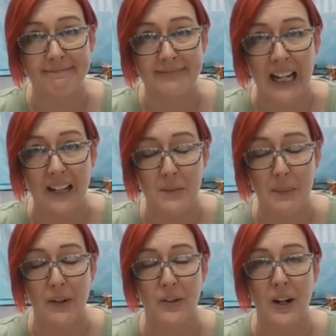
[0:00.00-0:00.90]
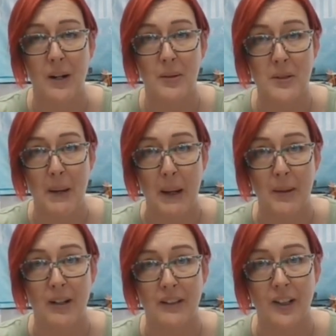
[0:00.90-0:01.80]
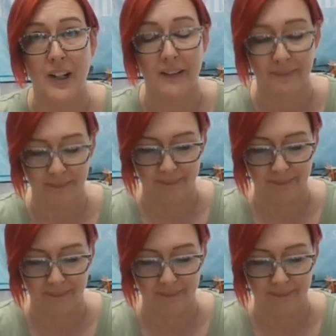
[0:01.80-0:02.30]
Yeah, it's biodegradable. It's paper. You're good.